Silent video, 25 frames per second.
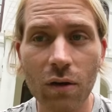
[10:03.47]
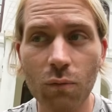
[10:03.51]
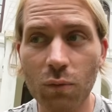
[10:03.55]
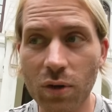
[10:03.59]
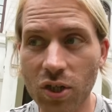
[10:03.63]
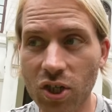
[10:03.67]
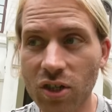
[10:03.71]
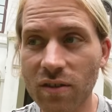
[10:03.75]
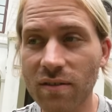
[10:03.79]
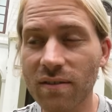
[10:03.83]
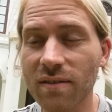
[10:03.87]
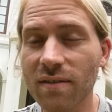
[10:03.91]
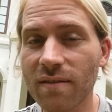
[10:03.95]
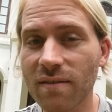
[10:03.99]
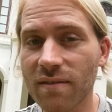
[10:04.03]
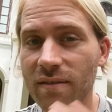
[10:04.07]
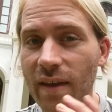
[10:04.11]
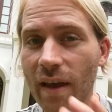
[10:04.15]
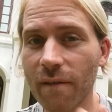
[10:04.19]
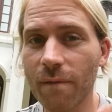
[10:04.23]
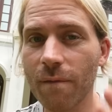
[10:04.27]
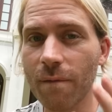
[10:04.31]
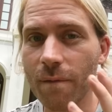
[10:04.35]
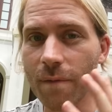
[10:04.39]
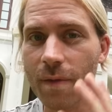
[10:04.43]
which is the
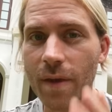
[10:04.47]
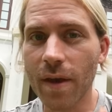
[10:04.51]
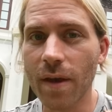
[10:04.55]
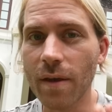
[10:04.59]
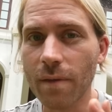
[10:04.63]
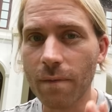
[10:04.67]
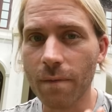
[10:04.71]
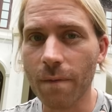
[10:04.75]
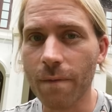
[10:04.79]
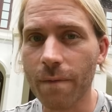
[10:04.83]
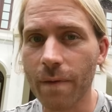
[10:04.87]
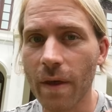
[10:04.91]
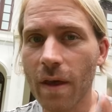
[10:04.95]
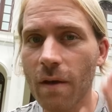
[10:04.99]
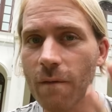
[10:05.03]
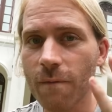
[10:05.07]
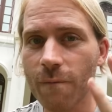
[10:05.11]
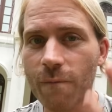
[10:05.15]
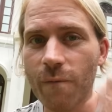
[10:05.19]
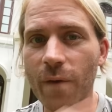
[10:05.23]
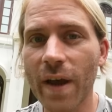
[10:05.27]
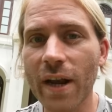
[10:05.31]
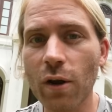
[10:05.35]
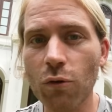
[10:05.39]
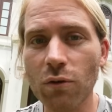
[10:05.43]
seventeenth
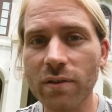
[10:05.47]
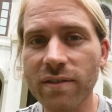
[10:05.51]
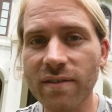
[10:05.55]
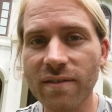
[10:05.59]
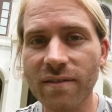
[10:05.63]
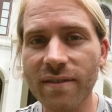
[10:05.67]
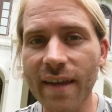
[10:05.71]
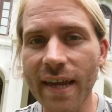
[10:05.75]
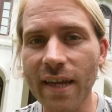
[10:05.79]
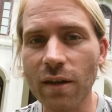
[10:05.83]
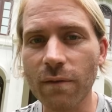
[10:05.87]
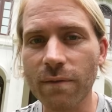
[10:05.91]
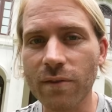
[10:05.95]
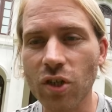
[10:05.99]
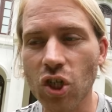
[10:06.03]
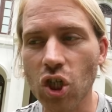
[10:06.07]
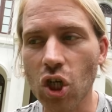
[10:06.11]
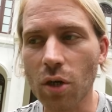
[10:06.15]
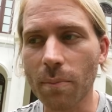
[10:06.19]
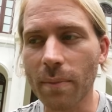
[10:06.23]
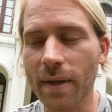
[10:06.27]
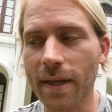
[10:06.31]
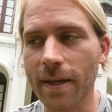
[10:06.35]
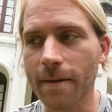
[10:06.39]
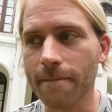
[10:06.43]
federal state of
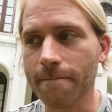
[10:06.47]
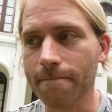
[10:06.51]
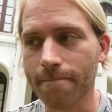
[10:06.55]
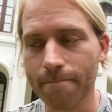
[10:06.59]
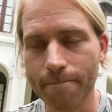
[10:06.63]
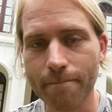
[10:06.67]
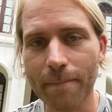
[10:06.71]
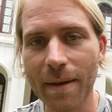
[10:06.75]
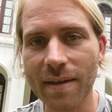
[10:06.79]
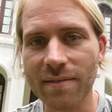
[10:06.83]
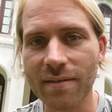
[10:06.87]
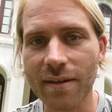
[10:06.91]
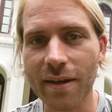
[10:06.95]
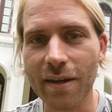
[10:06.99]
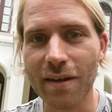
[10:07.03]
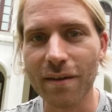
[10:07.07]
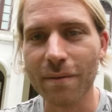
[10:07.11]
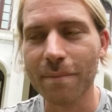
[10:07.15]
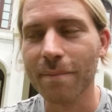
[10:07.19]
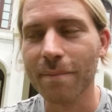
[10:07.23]
Germany, basically.